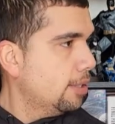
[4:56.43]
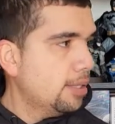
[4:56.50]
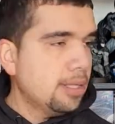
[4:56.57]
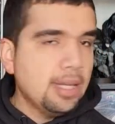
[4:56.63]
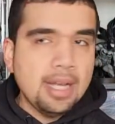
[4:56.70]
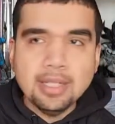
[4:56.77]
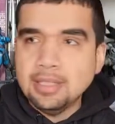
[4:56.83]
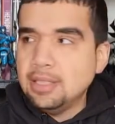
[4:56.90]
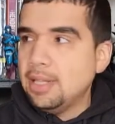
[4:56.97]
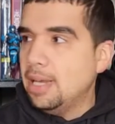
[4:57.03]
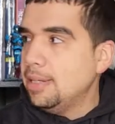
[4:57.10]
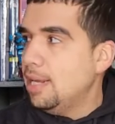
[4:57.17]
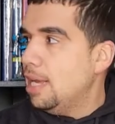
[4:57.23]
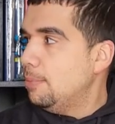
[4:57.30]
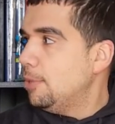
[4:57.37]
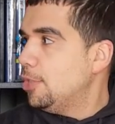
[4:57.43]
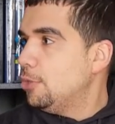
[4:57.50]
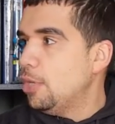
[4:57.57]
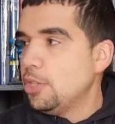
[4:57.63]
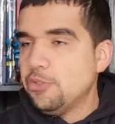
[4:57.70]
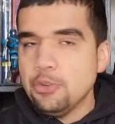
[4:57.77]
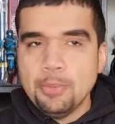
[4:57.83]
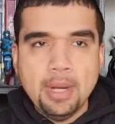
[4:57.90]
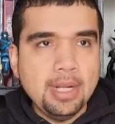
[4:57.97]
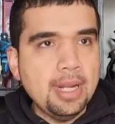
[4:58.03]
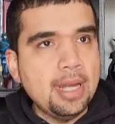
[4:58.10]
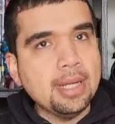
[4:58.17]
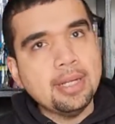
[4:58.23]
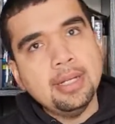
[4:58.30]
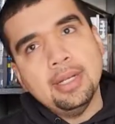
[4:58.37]
that's a dynamic stretch for my
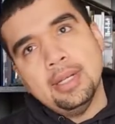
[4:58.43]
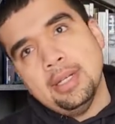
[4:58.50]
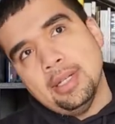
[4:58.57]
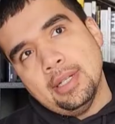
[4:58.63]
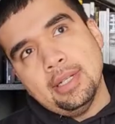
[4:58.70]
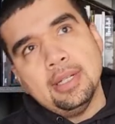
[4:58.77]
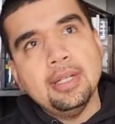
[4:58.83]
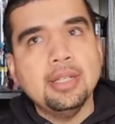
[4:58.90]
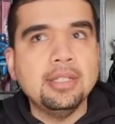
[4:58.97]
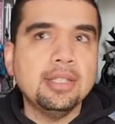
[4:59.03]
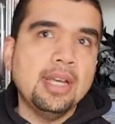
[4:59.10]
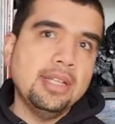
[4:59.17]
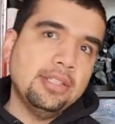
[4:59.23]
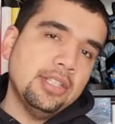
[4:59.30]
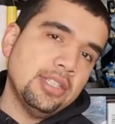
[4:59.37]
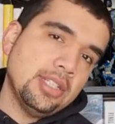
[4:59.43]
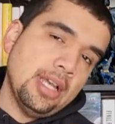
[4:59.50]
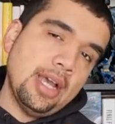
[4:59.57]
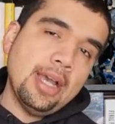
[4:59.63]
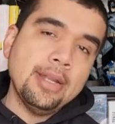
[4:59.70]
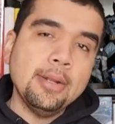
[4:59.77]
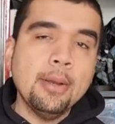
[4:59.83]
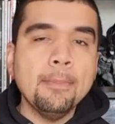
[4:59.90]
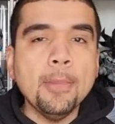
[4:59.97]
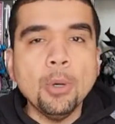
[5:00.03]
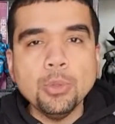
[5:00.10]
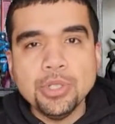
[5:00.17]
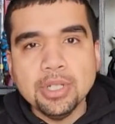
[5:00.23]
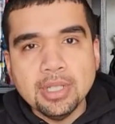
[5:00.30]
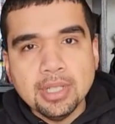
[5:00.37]
neck. Side to side,
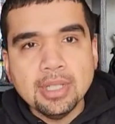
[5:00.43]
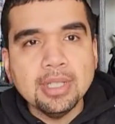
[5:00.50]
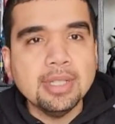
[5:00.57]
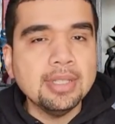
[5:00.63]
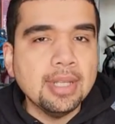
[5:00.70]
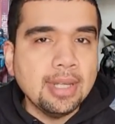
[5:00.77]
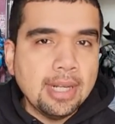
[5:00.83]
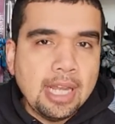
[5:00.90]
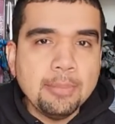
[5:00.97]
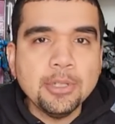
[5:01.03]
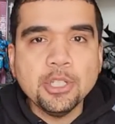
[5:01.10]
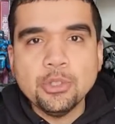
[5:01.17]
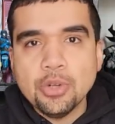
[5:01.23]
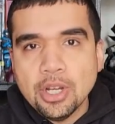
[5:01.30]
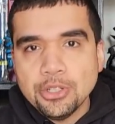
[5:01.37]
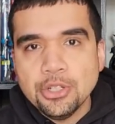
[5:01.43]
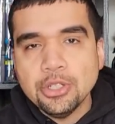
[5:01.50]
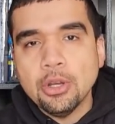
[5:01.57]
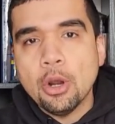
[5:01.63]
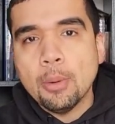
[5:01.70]
motion. Dynamic stretches are